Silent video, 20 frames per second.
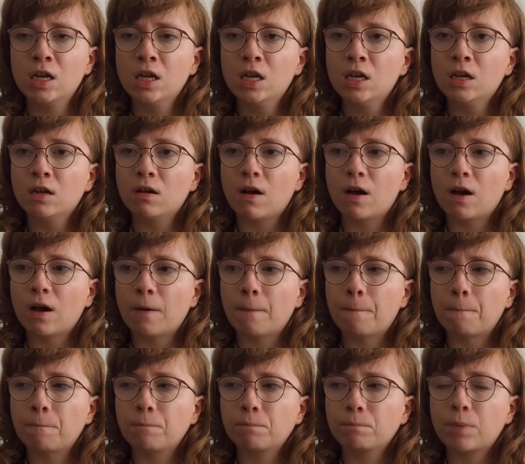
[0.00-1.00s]

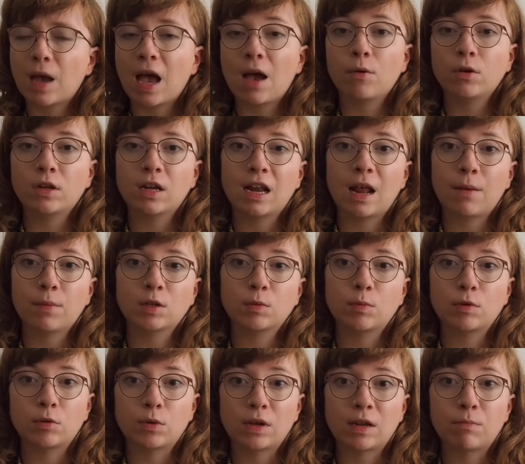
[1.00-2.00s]
power dynamics
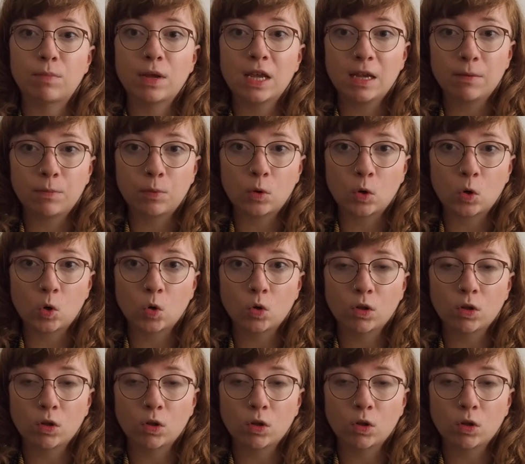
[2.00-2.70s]
between people. I